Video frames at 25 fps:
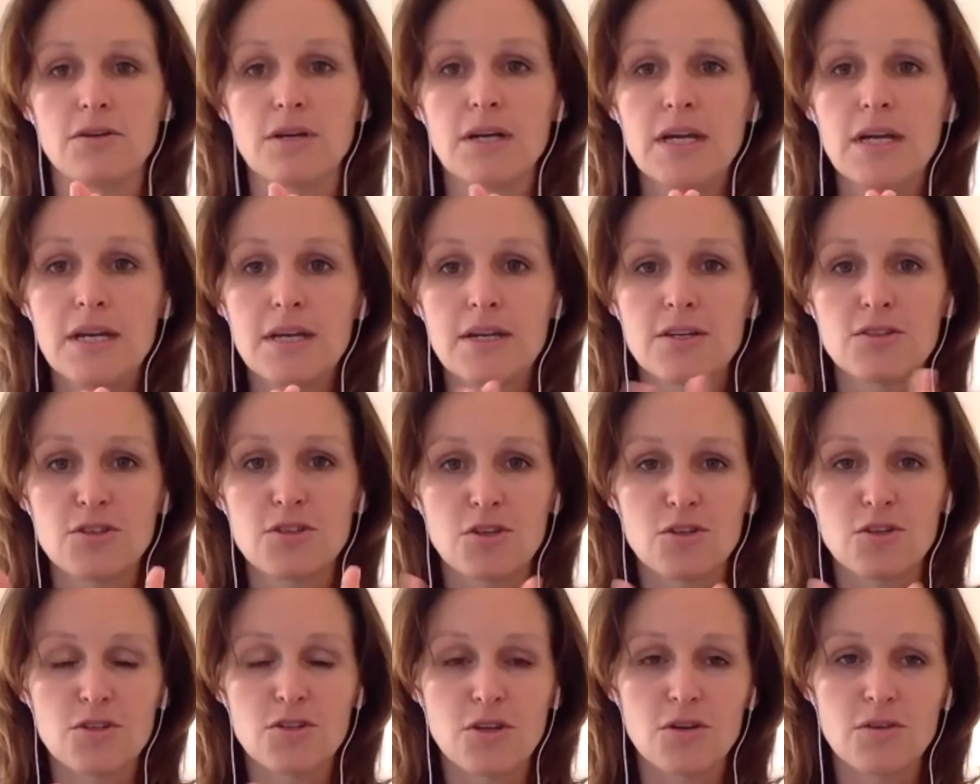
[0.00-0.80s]
So
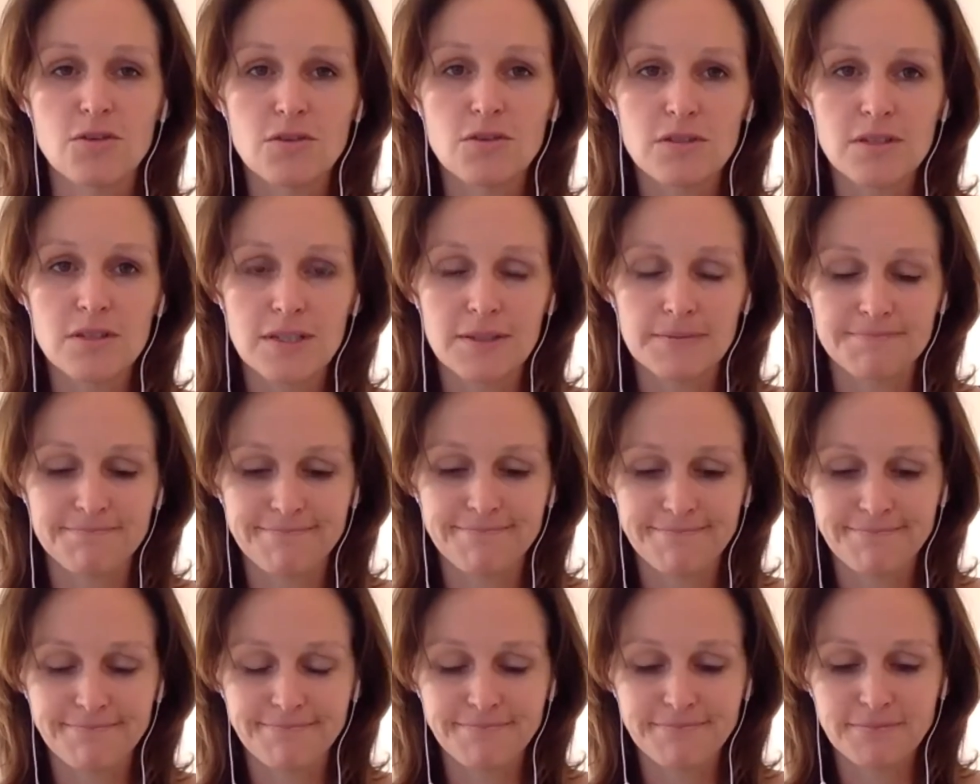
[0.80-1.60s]
don't
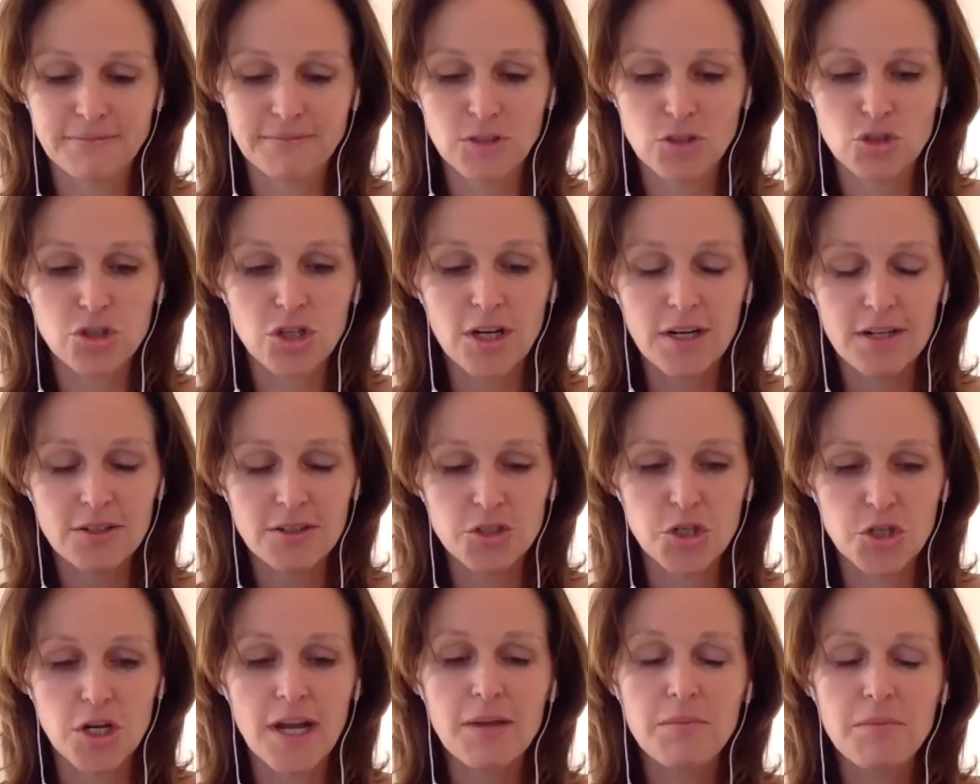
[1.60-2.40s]

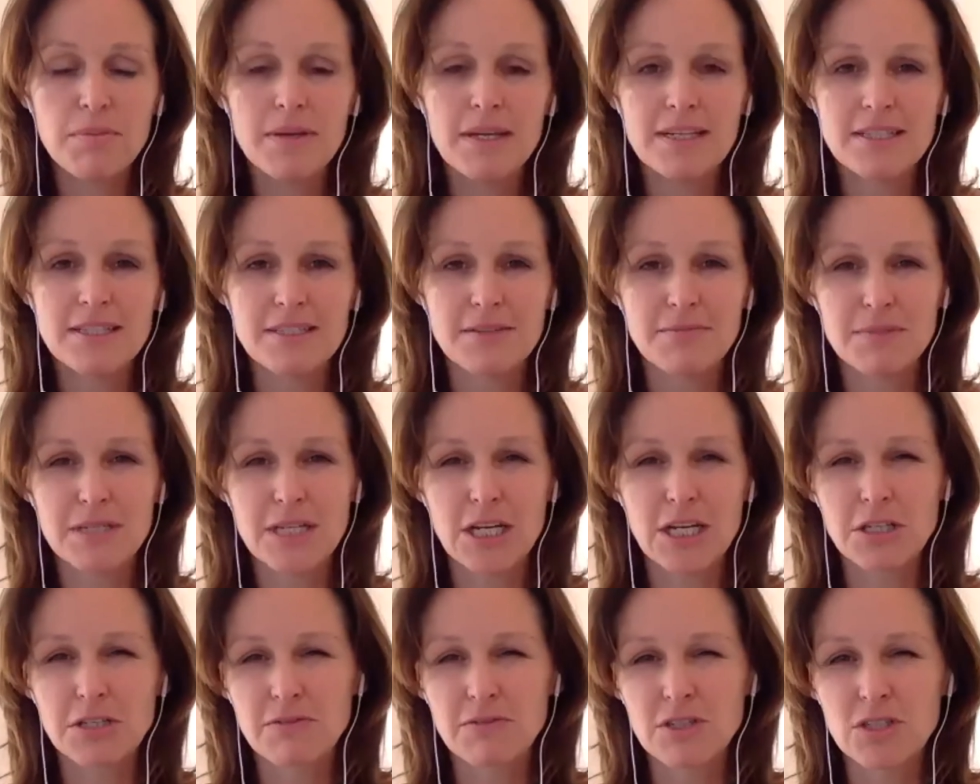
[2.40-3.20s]
try and be as
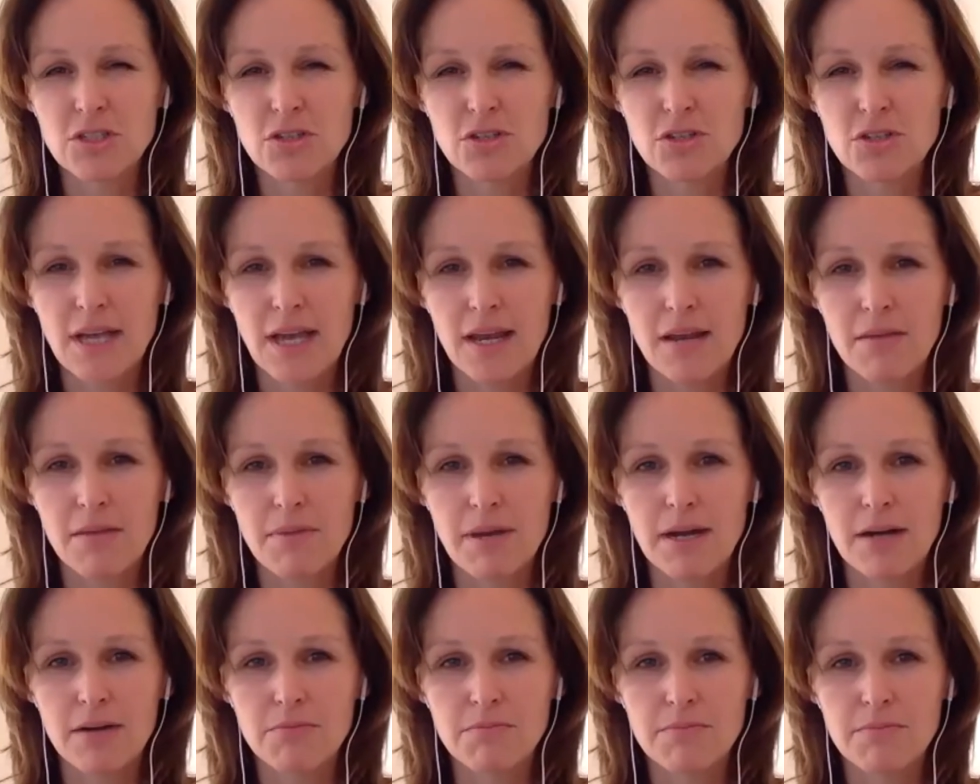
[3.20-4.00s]
objective as you can
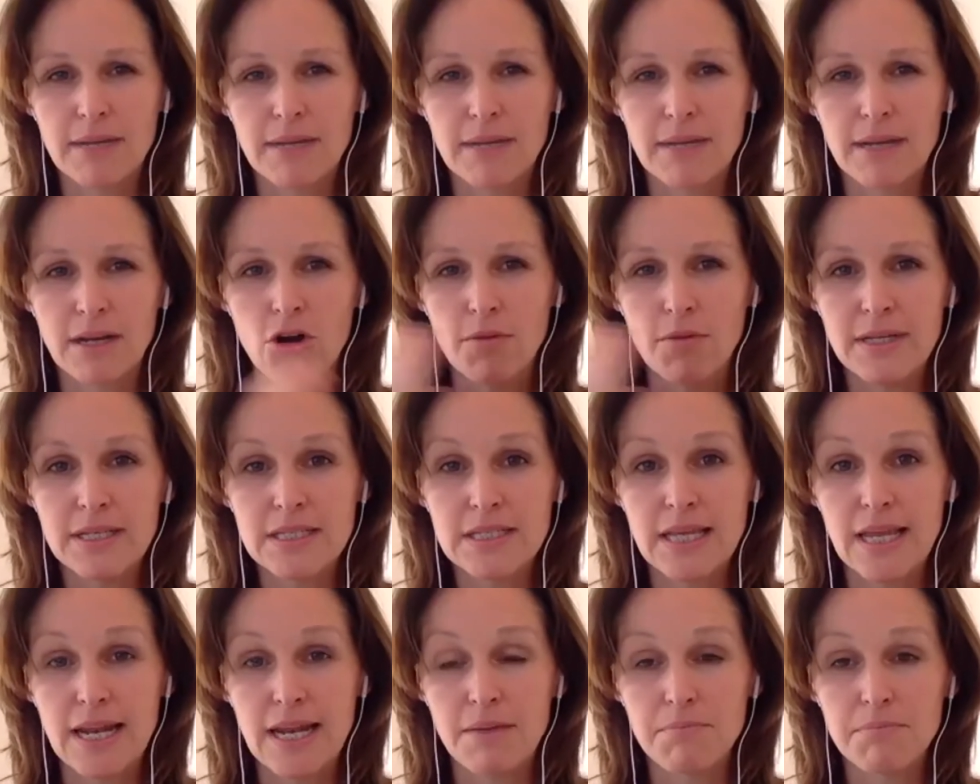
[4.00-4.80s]
about
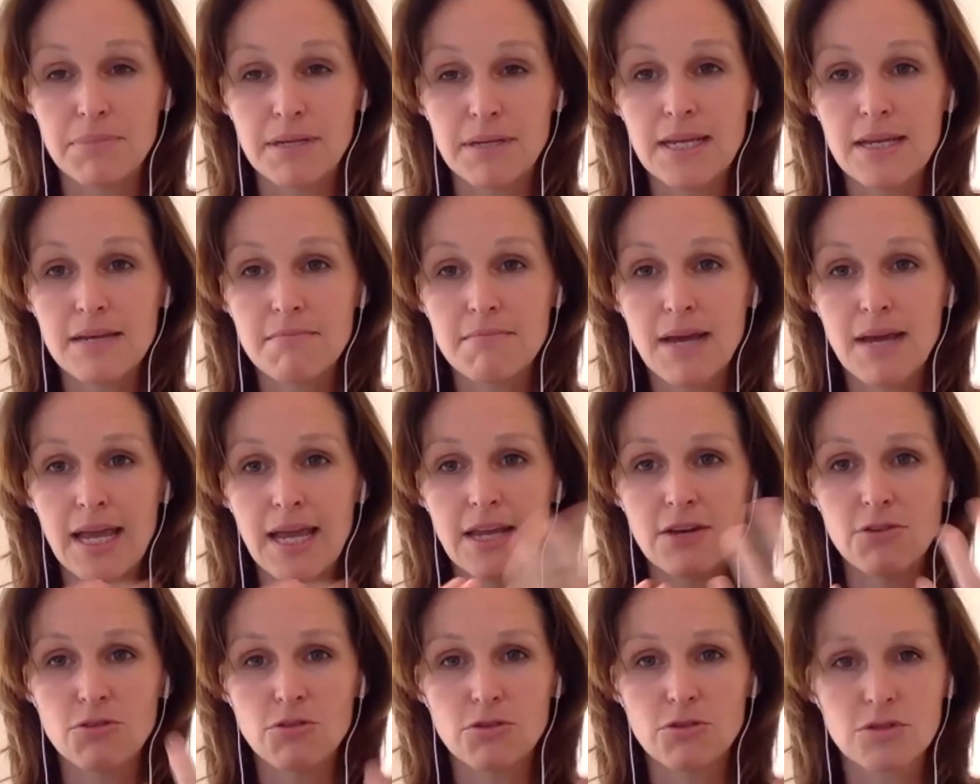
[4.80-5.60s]
comments that are being
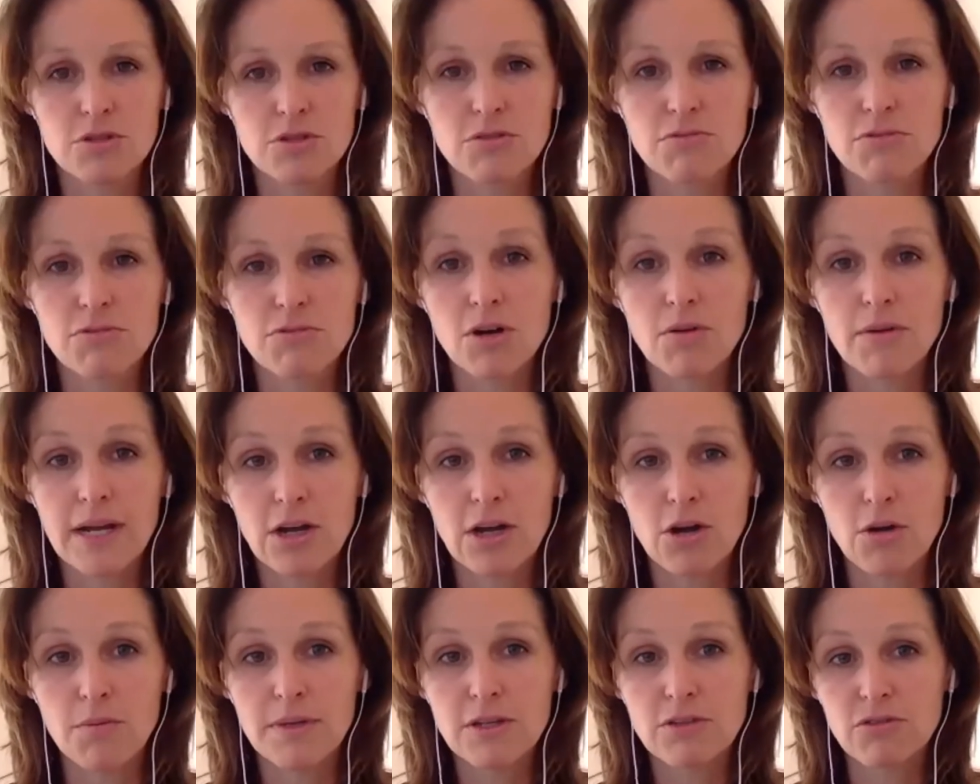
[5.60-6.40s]
made, or throwaway
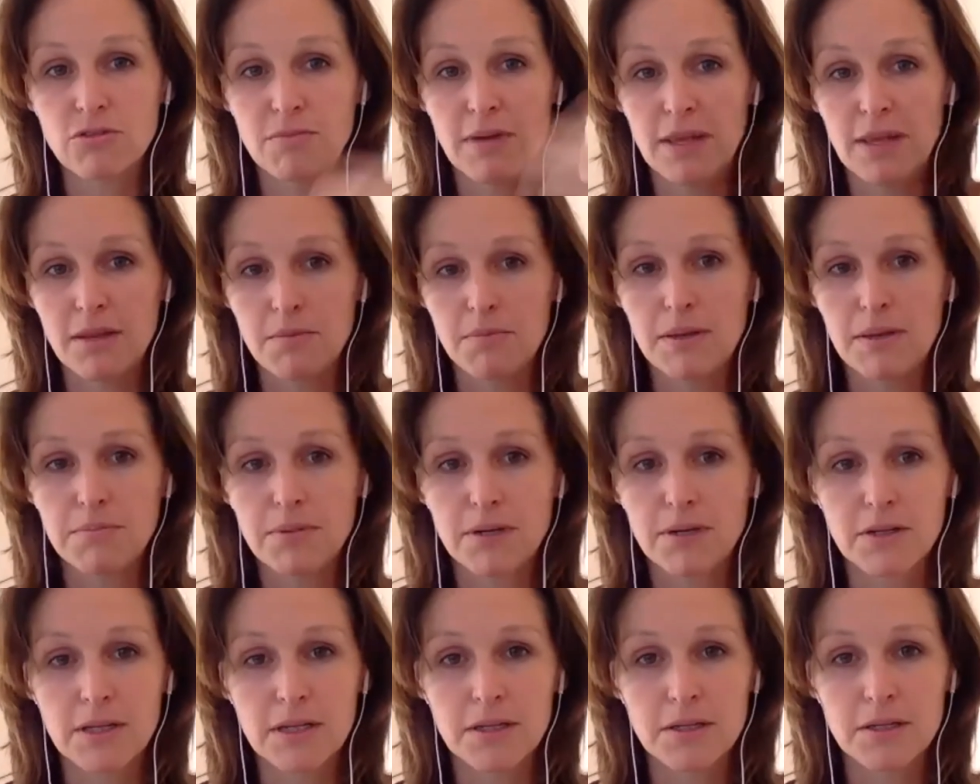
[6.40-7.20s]
comments from other
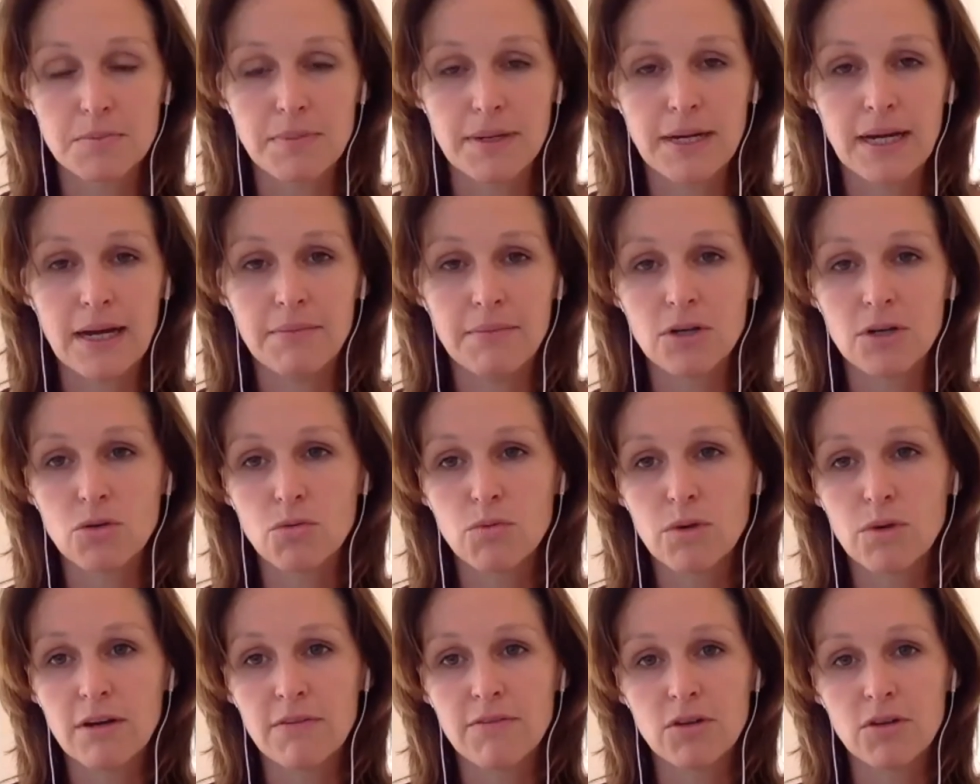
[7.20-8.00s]
people in the department
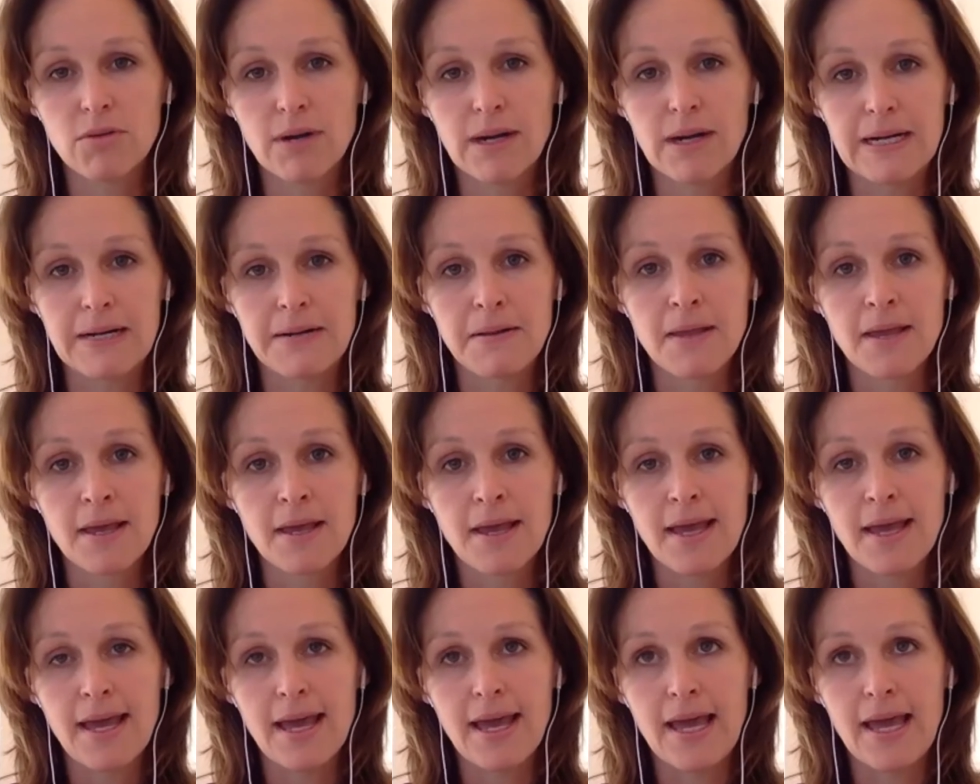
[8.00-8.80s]
or wherever you are,
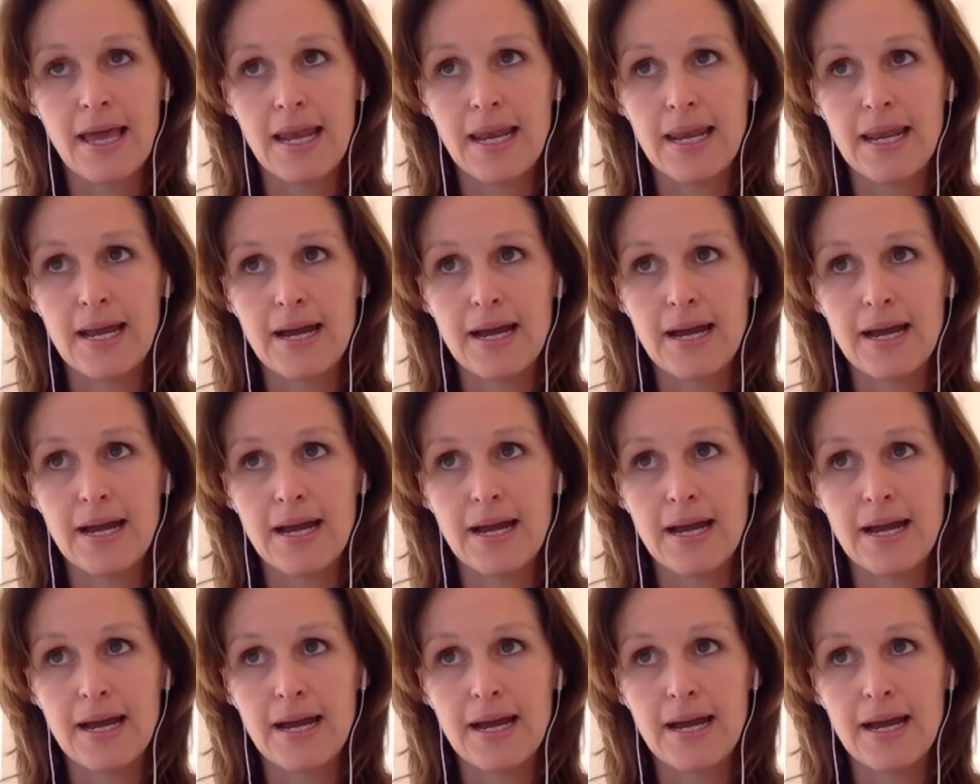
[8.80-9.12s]
and